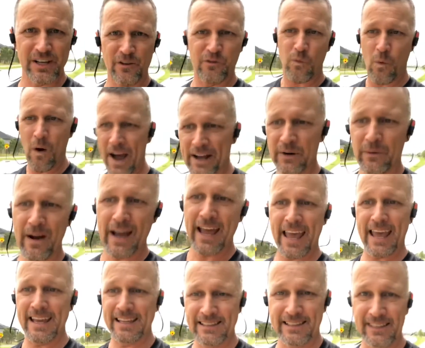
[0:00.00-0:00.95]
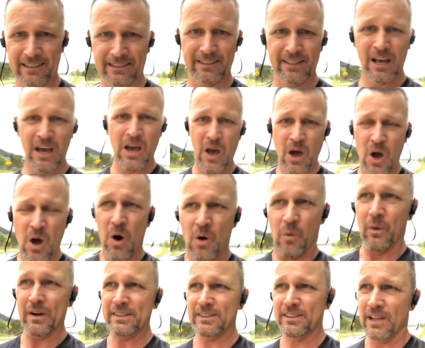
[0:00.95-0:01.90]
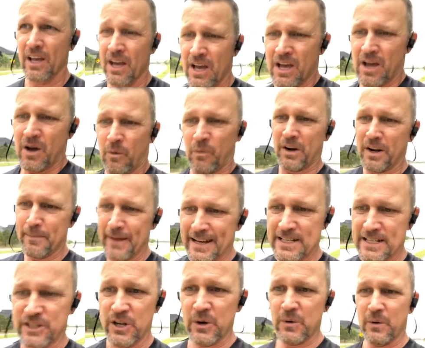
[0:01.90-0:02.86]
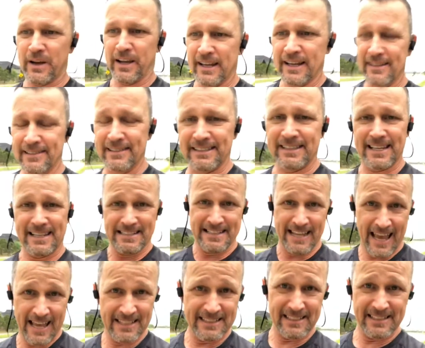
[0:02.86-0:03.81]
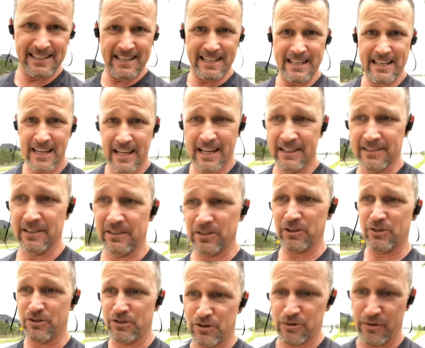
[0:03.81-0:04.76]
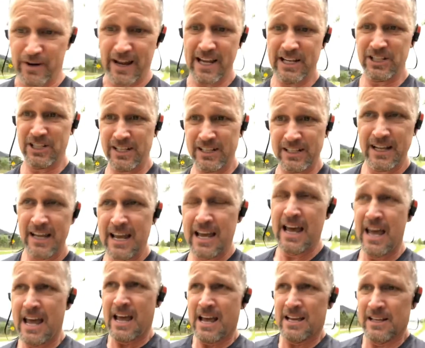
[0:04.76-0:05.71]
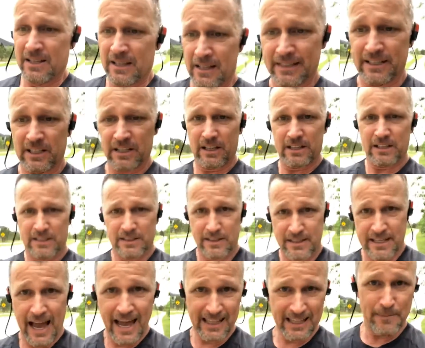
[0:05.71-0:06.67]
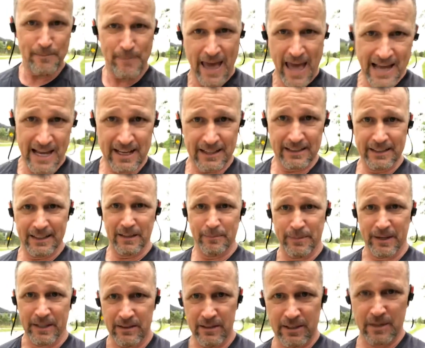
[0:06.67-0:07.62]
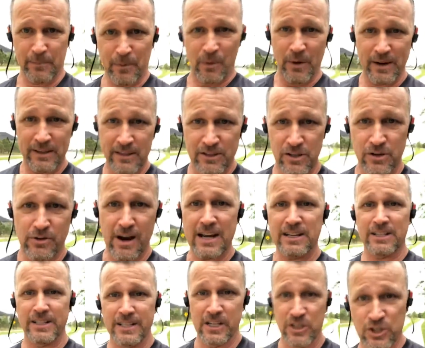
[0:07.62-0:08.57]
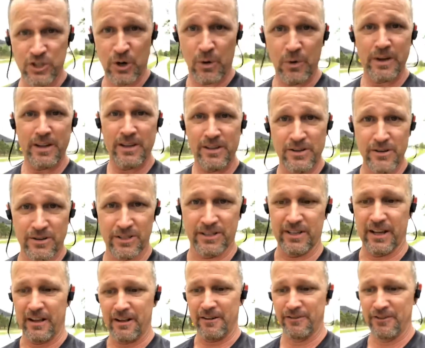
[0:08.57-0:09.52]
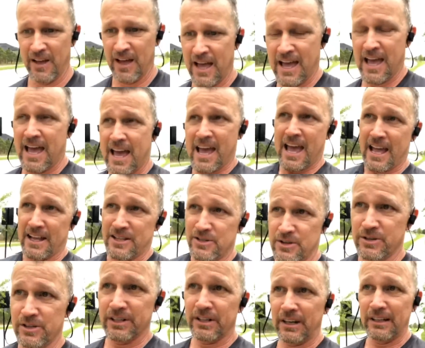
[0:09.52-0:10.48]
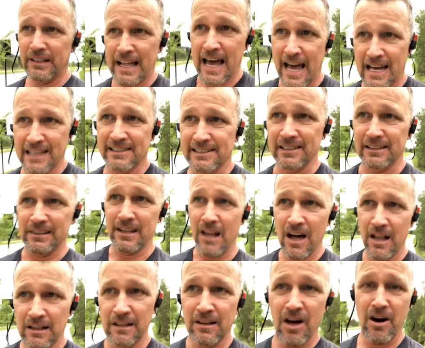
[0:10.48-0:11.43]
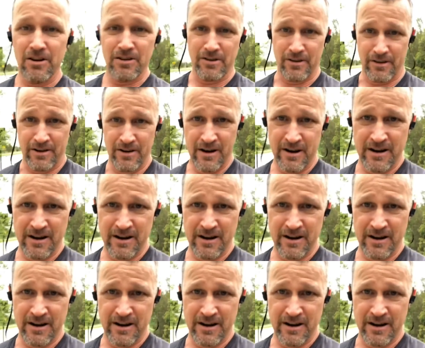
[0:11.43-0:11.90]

why do I hate this? What am I doing? Is it the intensity? Is it the duration? Dial it back a little bit to the point that you're actually enjoying yourself, and you're going to last a lot longer,